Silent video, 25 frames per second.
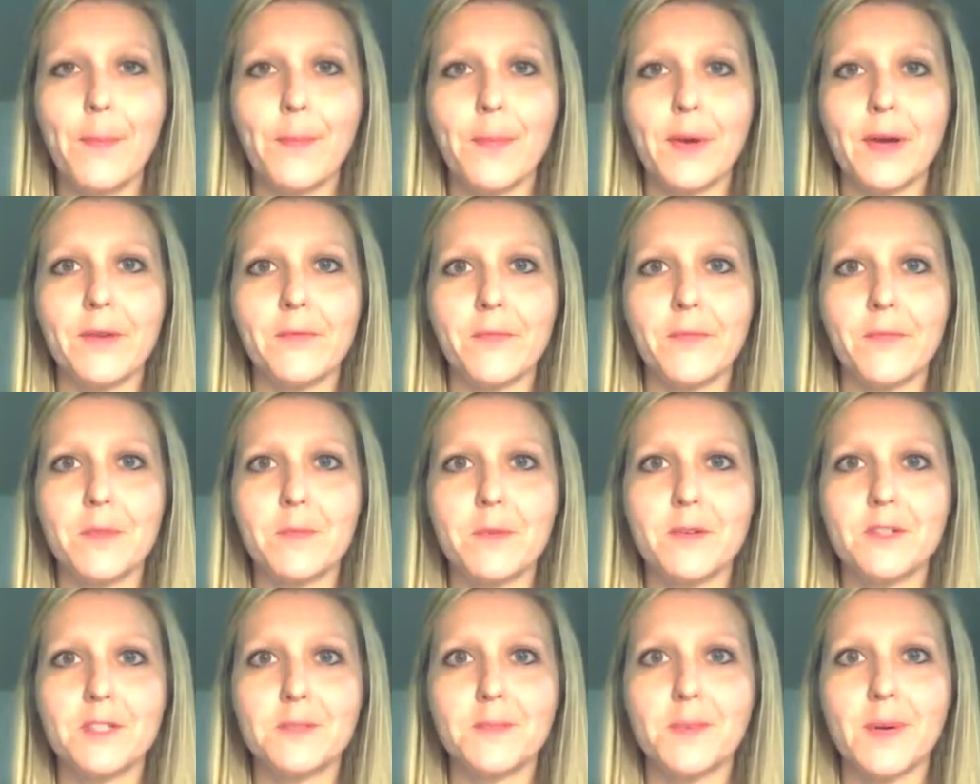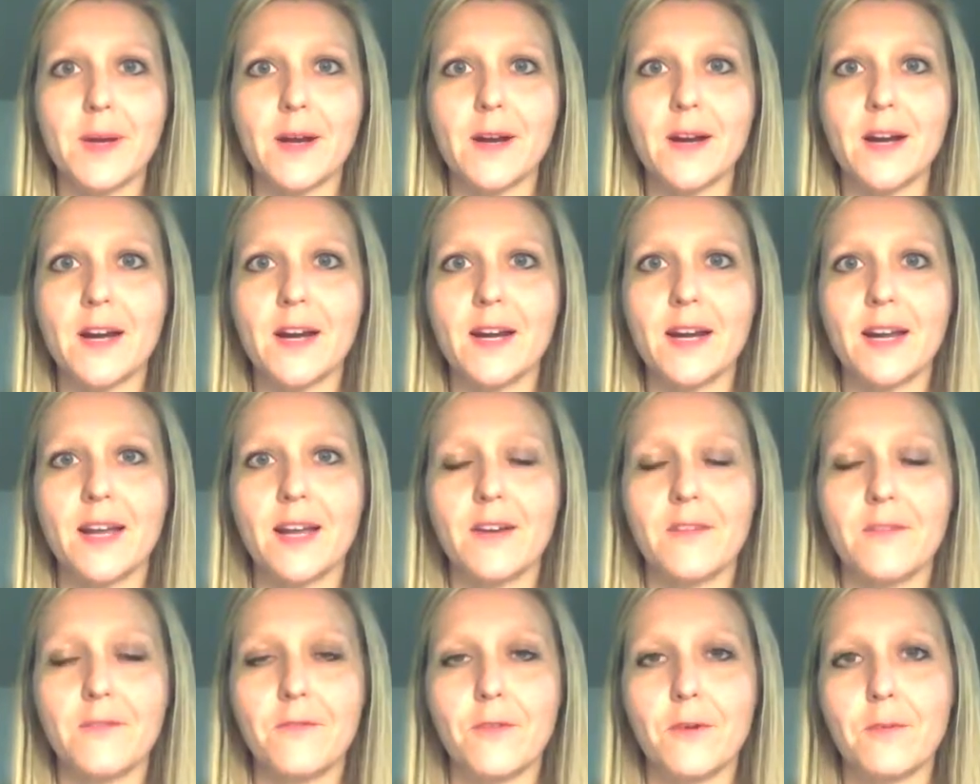But for the most part,
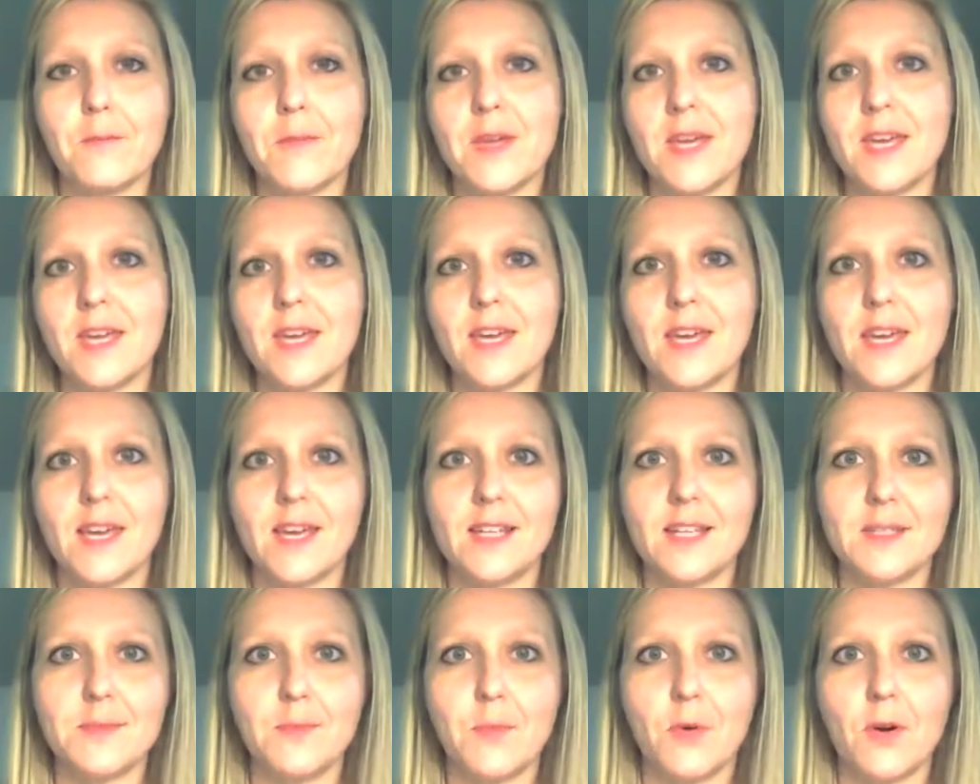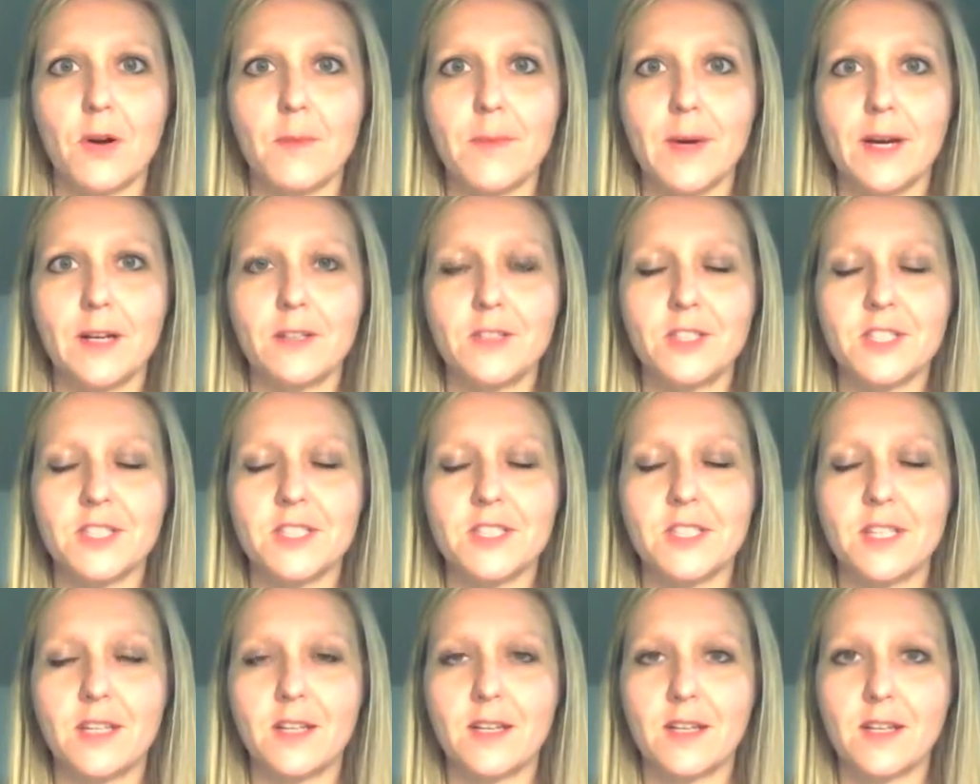for me, it's more about
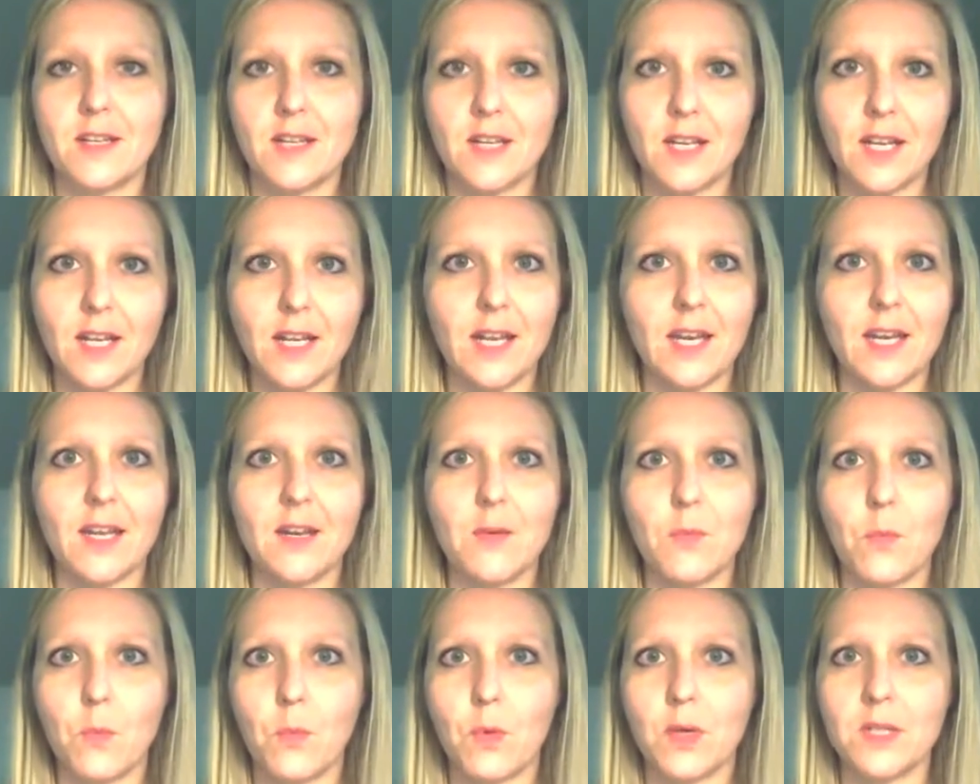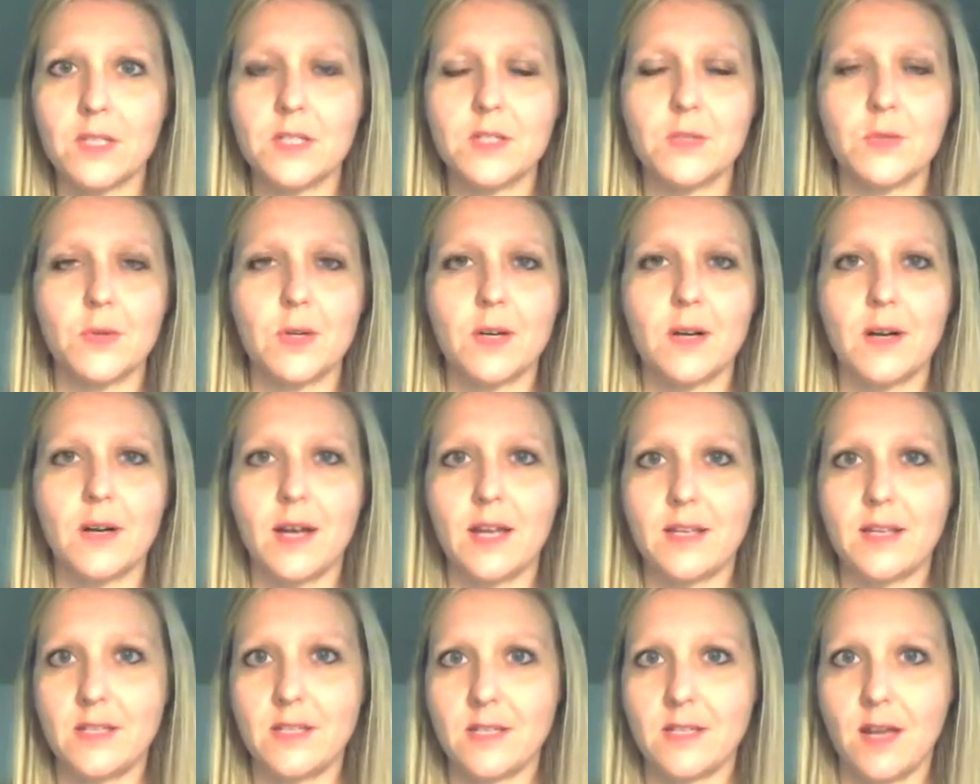just getting in one store
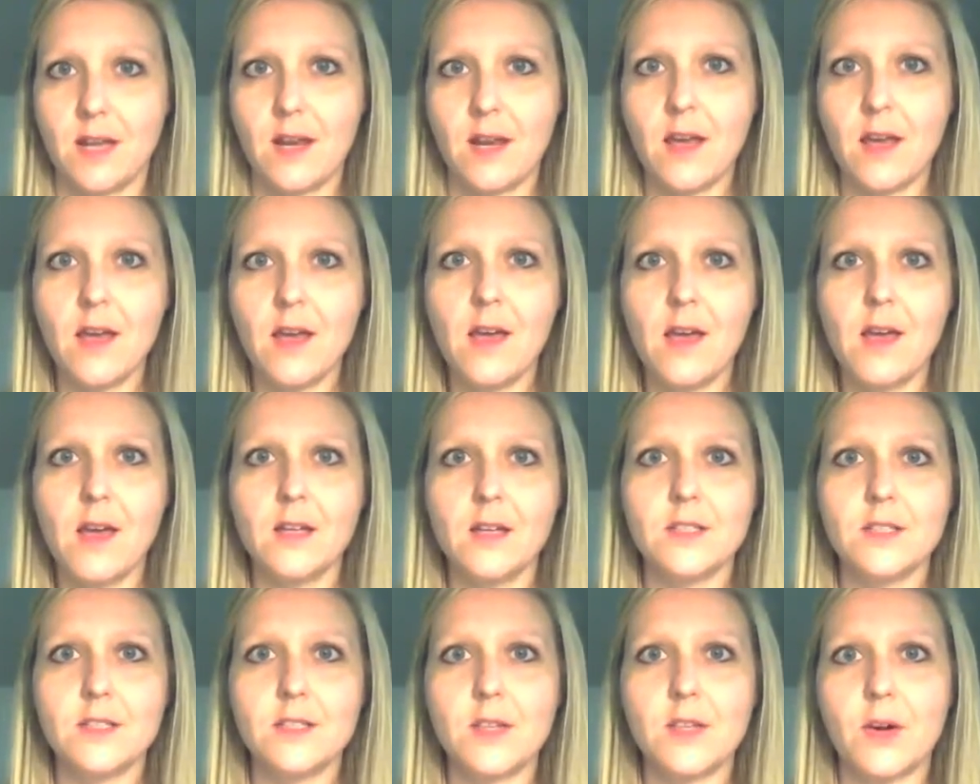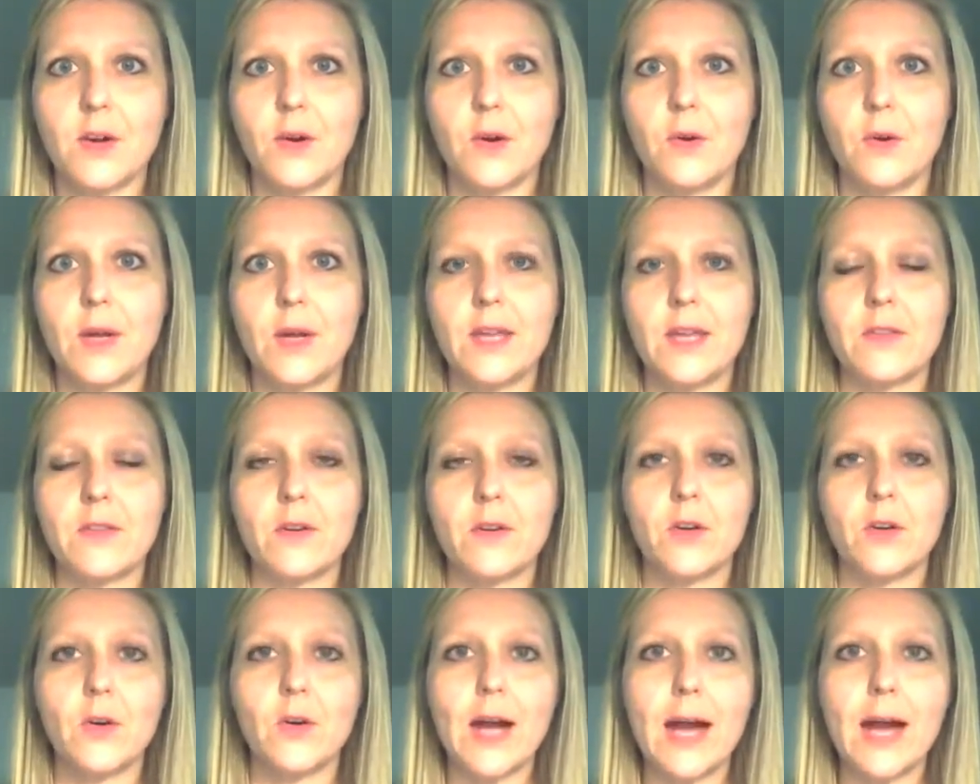and done. So
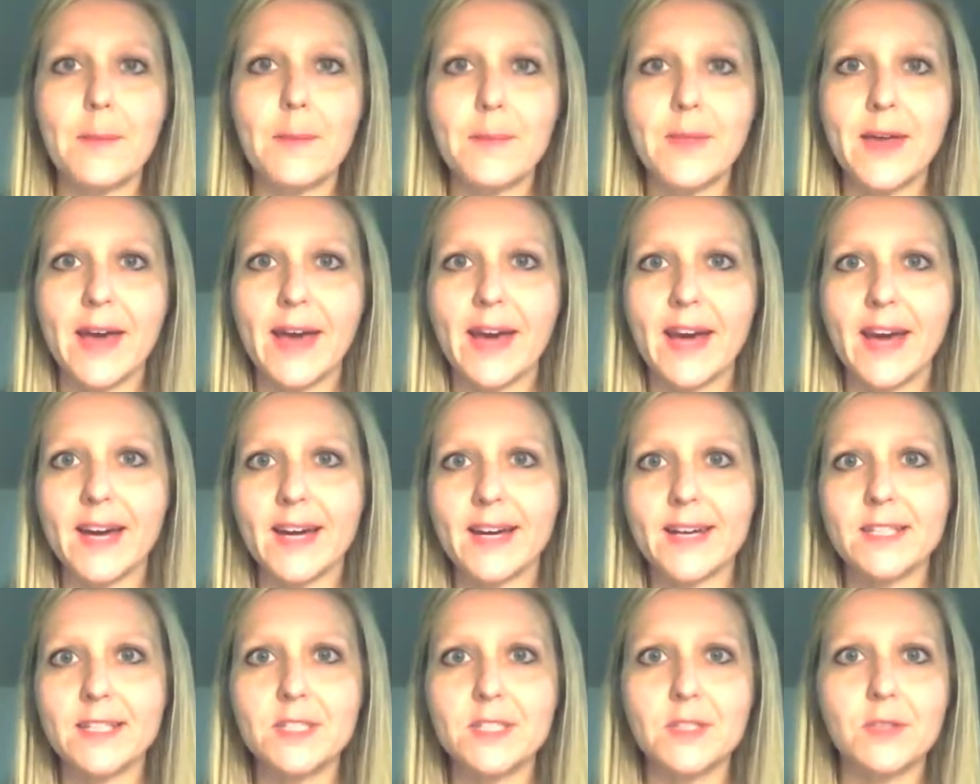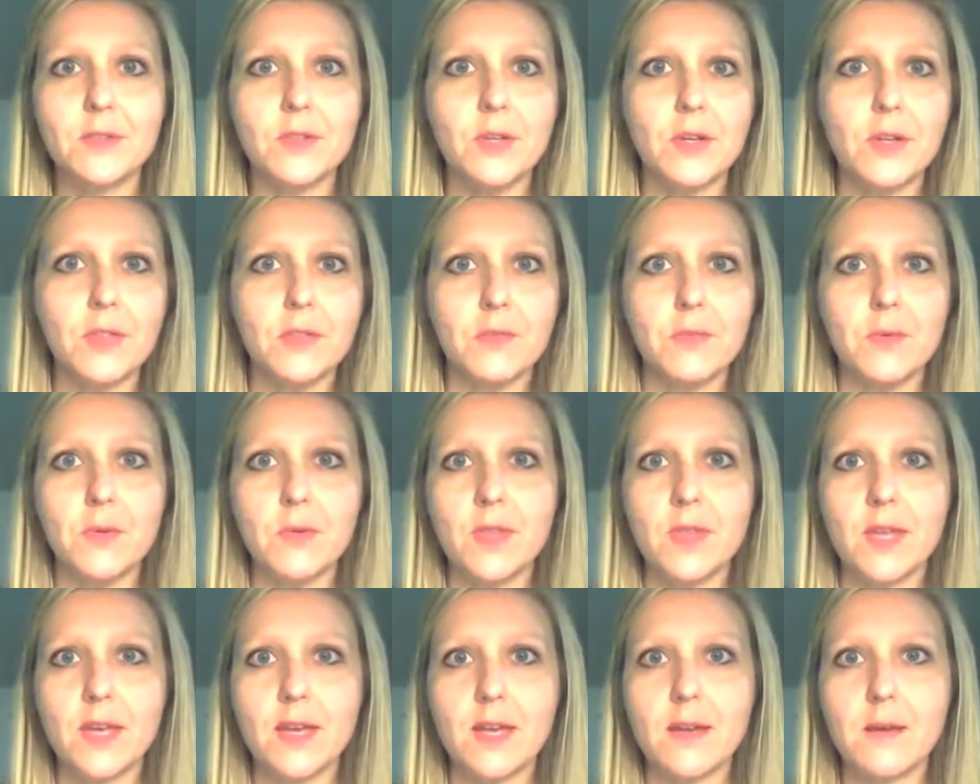either grab the ads, look
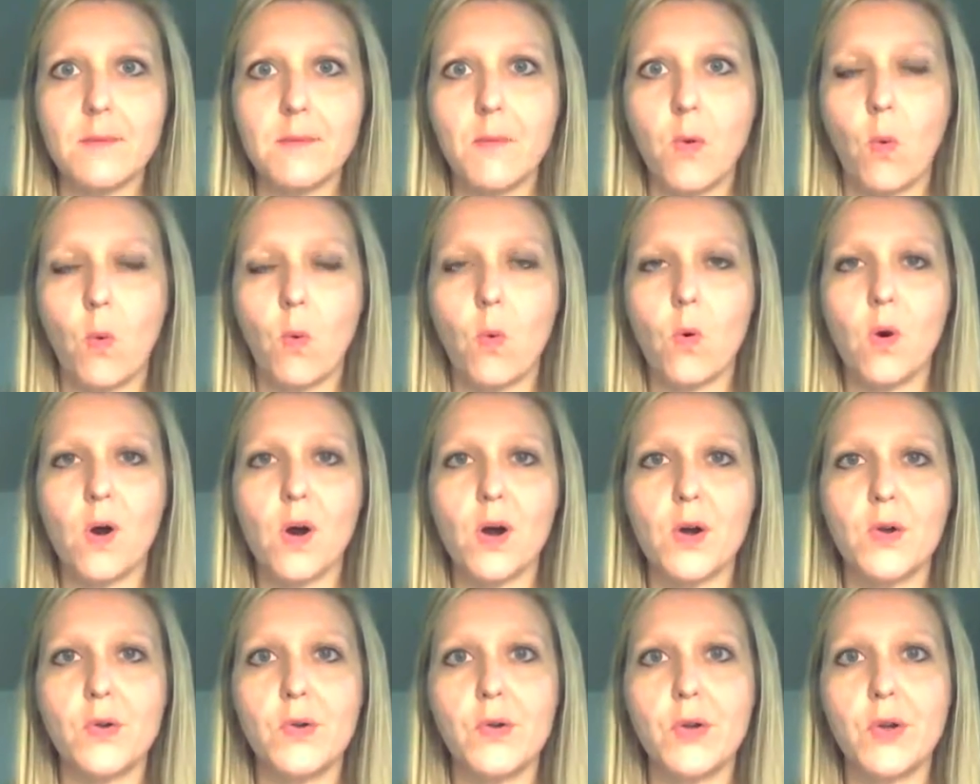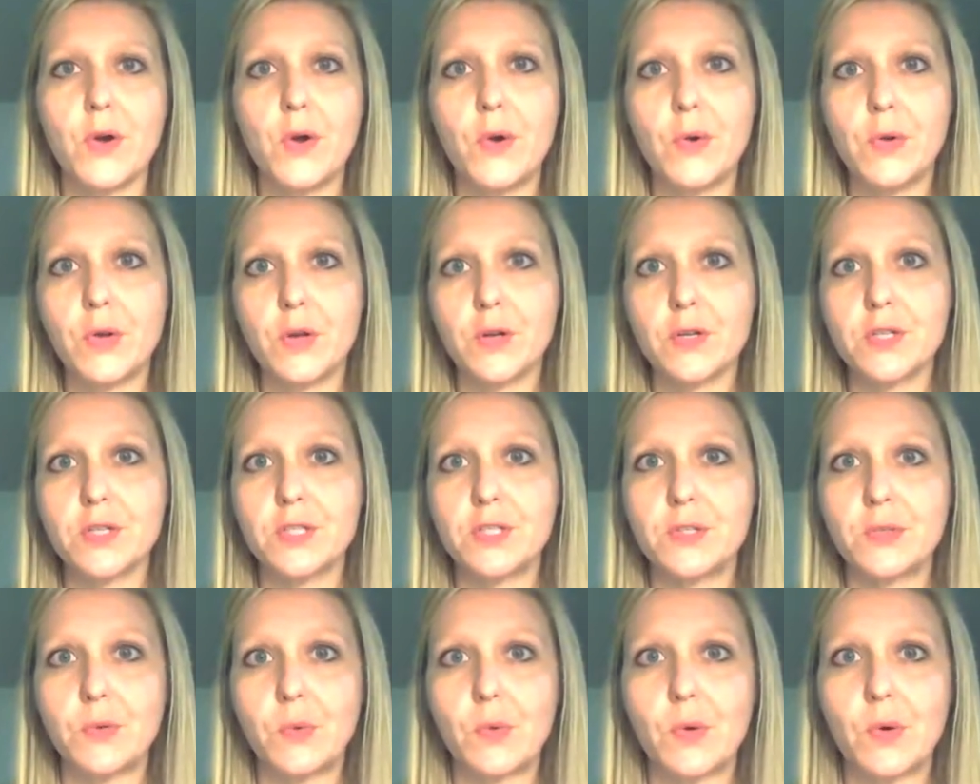through them, or know your
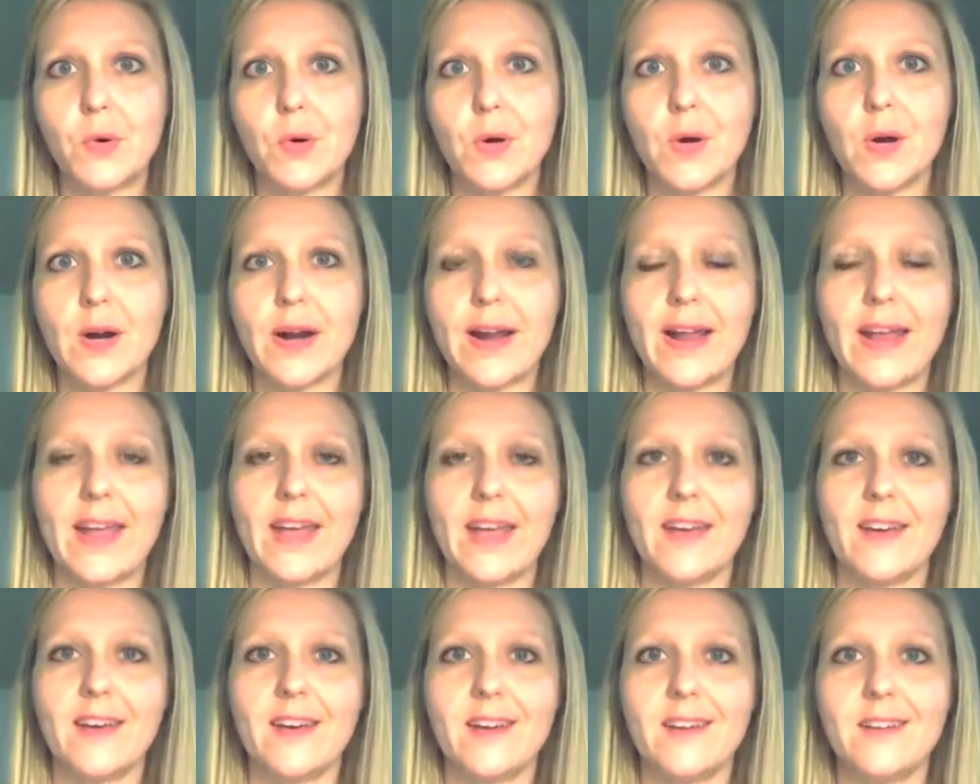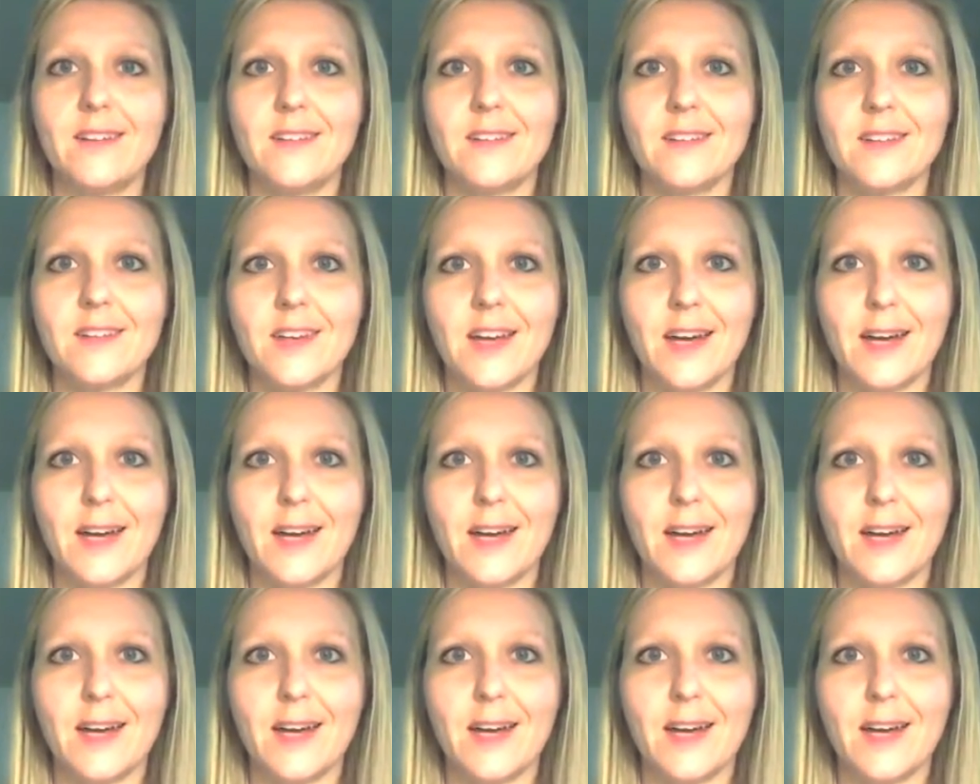store and